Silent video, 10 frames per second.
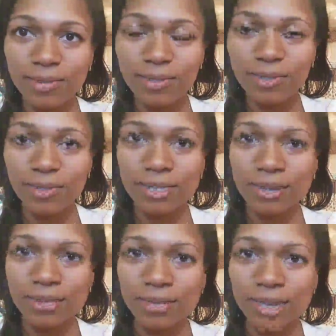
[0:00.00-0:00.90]
General
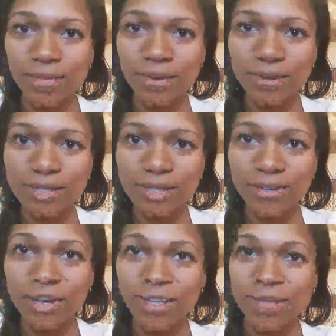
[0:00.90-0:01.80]
Assembly, everyone's
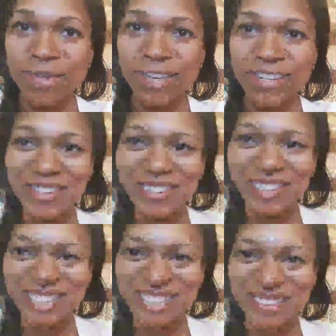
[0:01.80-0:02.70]
correcting me. General
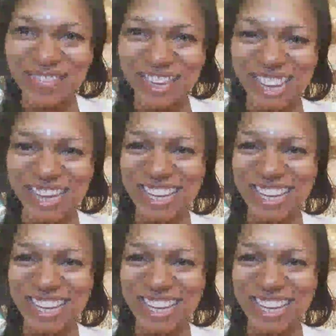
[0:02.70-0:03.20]
Assembly.